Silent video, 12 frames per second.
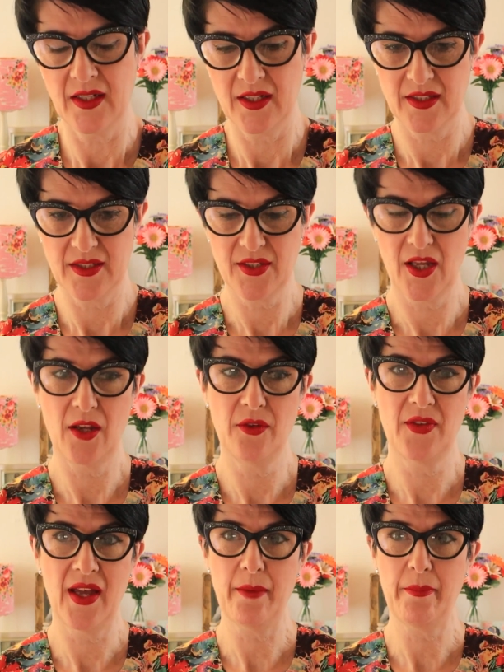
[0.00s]
So
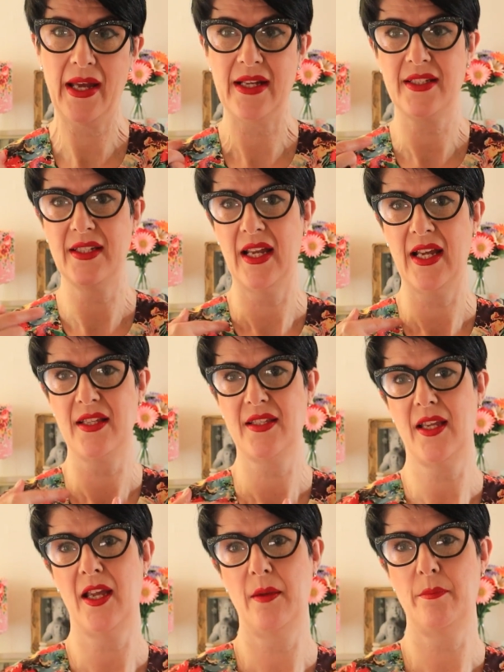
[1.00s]
that pattern has
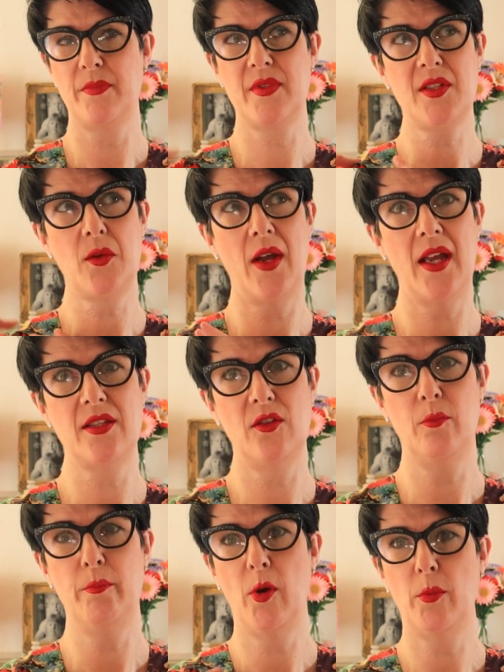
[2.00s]
square sort
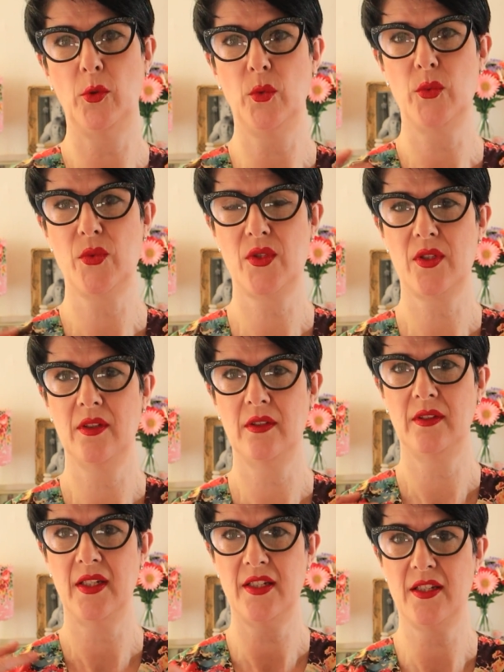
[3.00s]
of bobbles
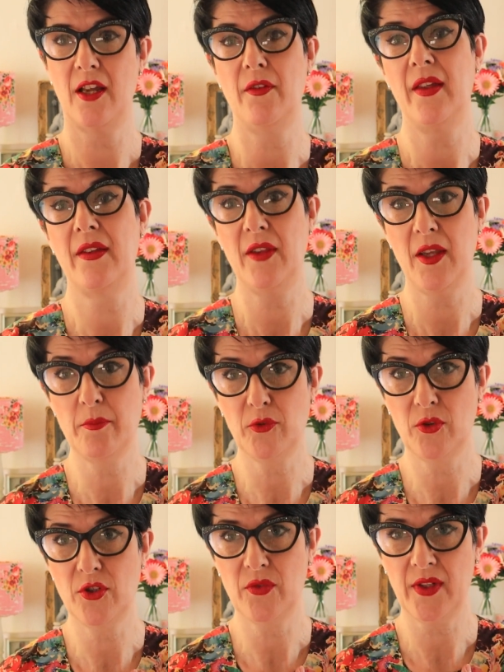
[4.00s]
knitted over it. The
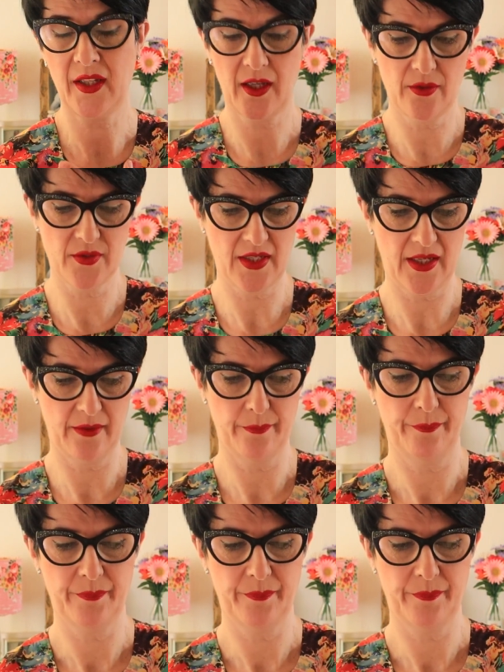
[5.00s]
embroidery goes in.